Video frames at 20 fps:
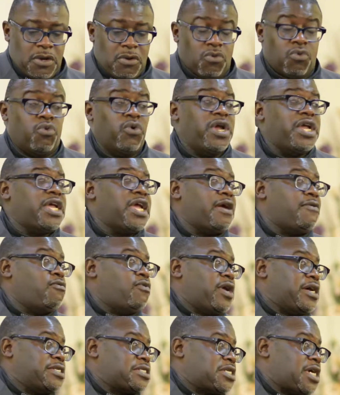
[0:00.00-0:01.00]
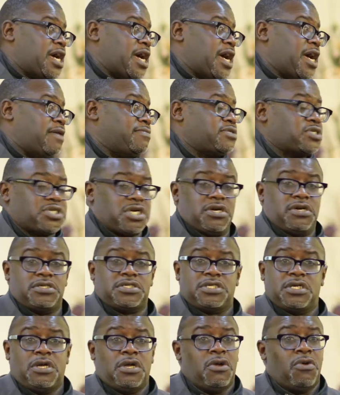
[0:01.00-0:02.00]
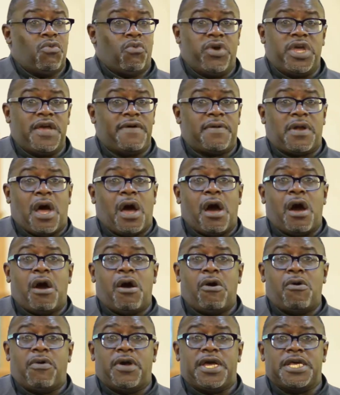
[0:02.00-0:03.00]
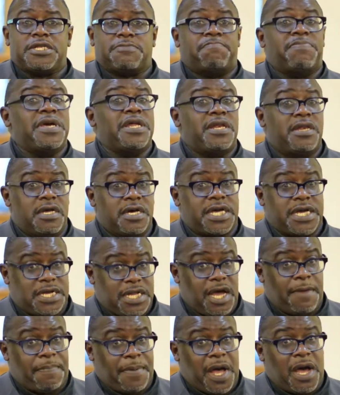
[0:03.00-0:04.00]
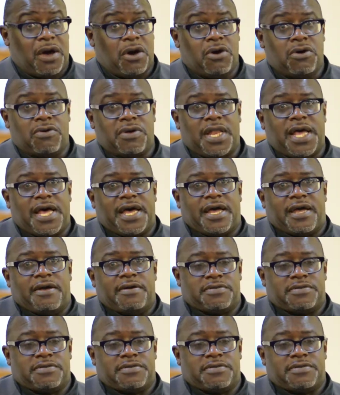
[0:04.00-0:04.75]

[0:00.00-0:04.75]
We at one time, church, we haven't always been looking up our whole life.